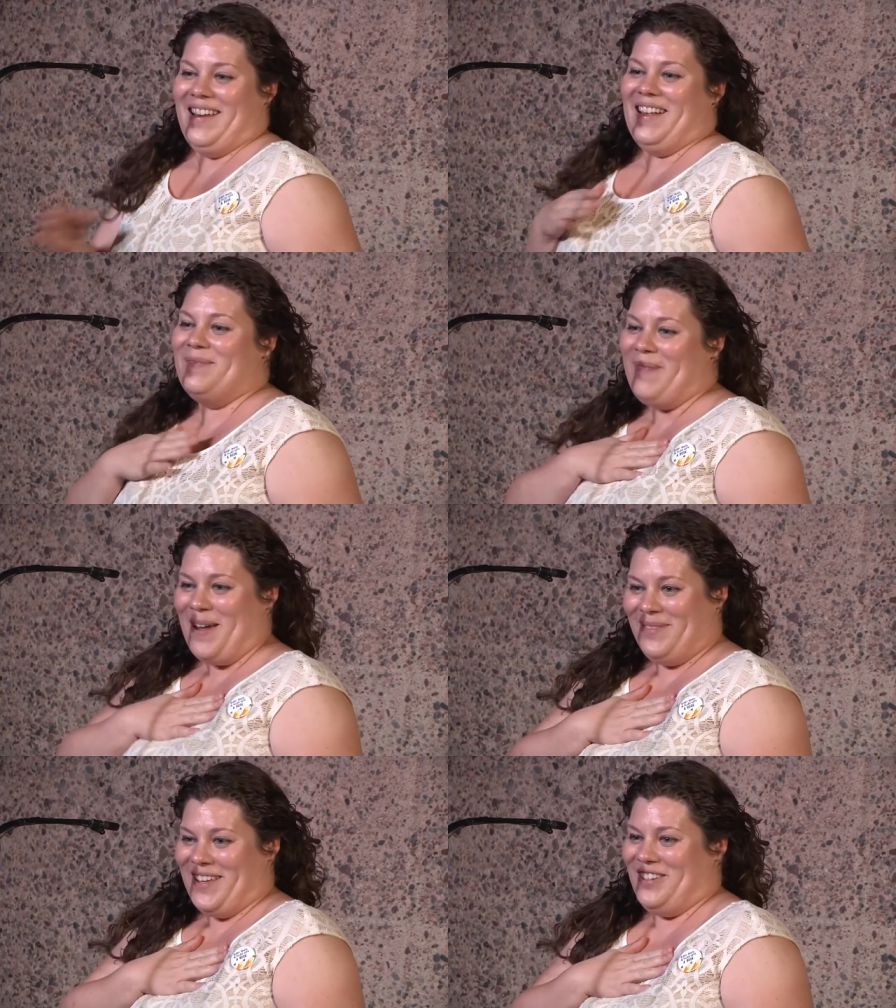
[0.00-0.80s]
It's my
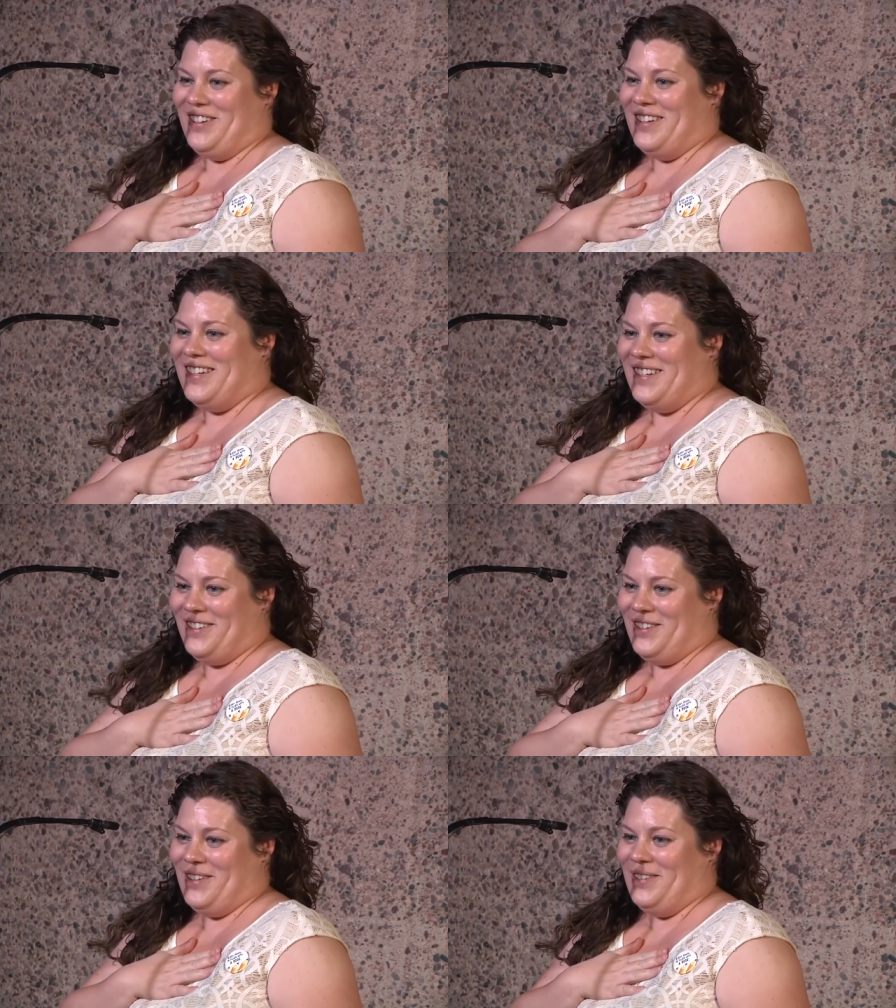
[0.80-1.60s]
pleasure to
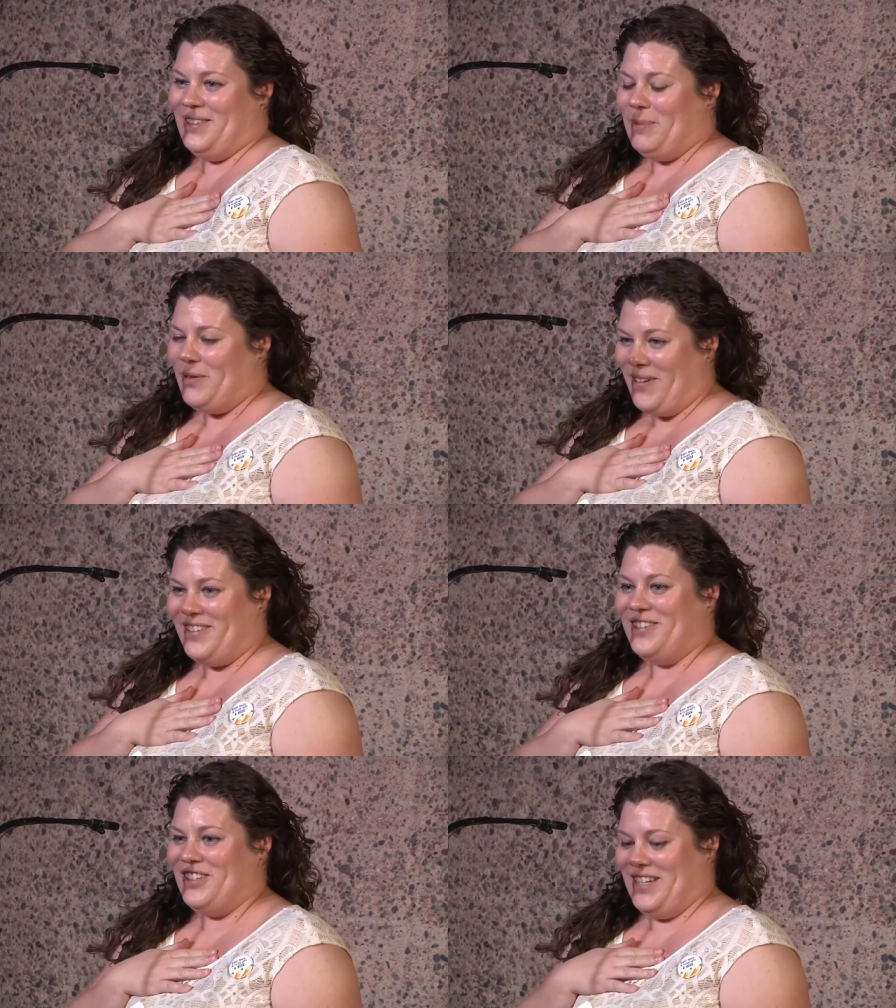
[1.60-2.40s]
introduce
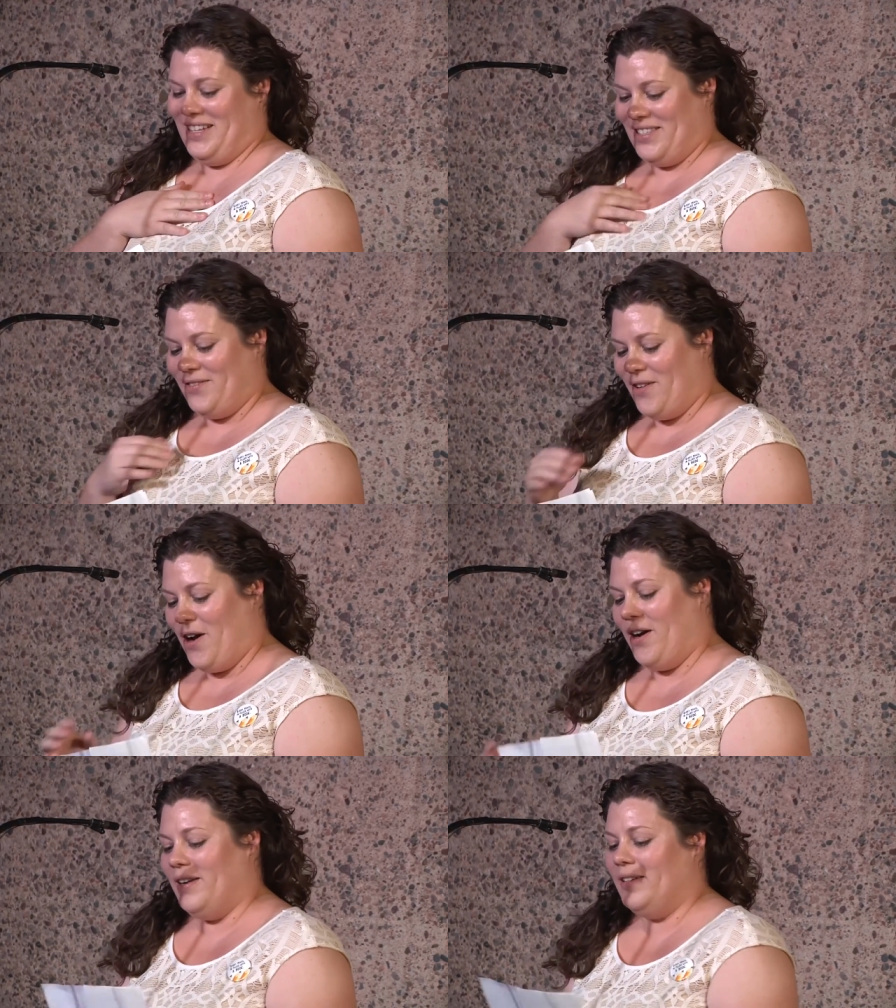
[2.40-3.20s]
Professor Jeannine
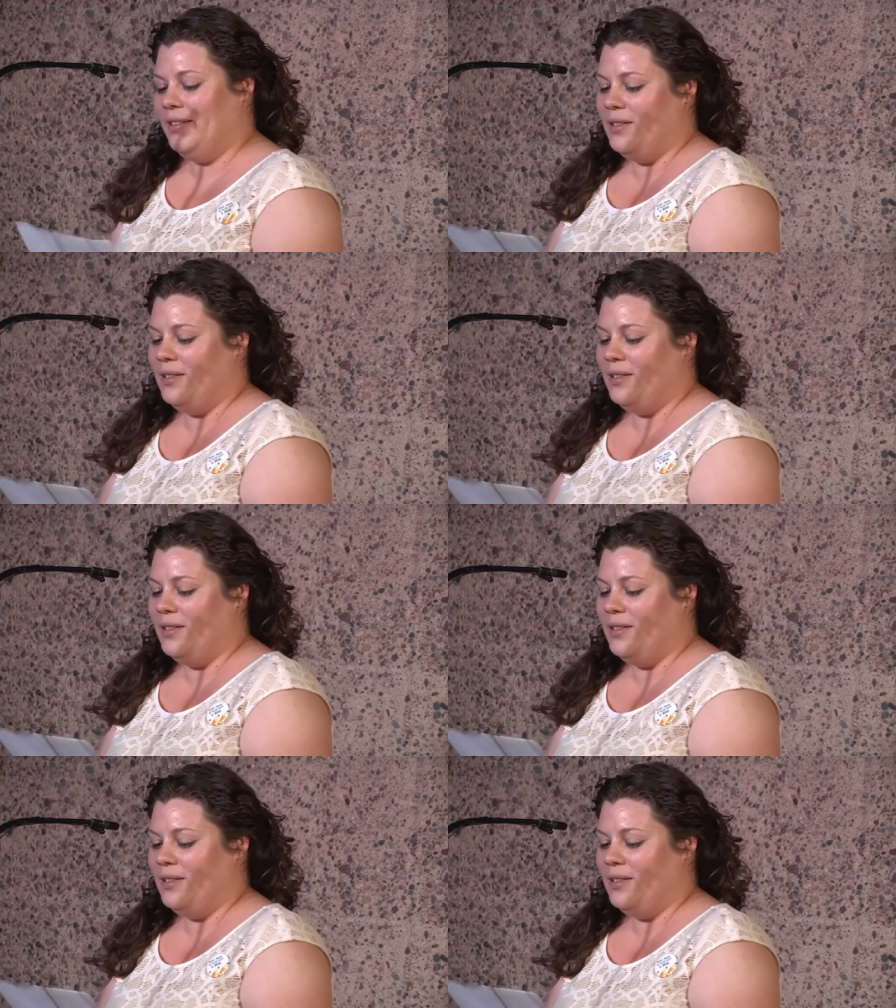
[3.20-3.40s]
Savard.